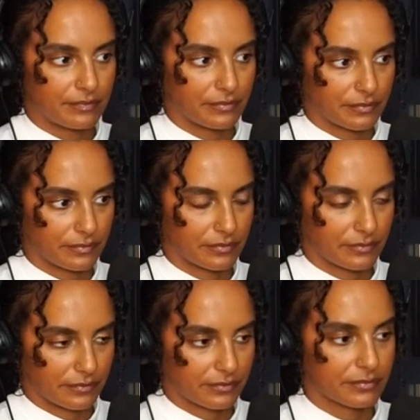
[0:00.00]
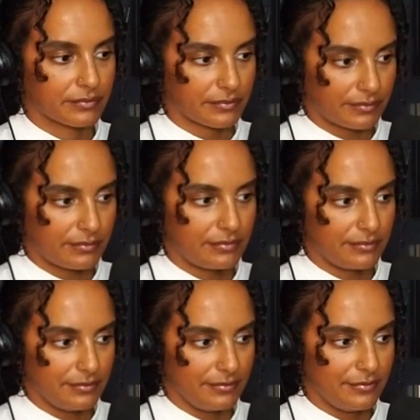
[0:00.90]

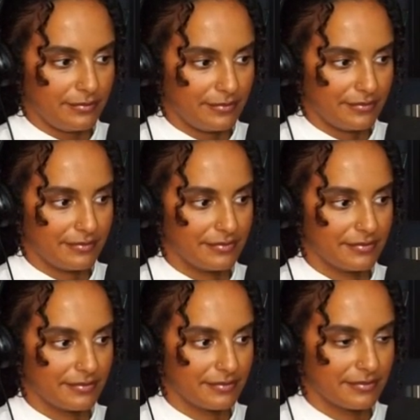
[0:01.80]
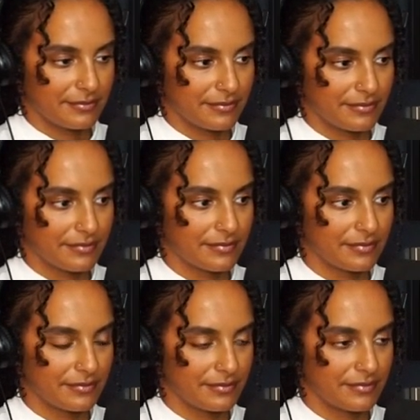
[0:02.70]

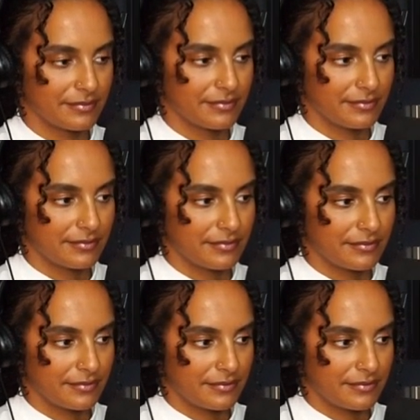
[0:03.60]
[no speech]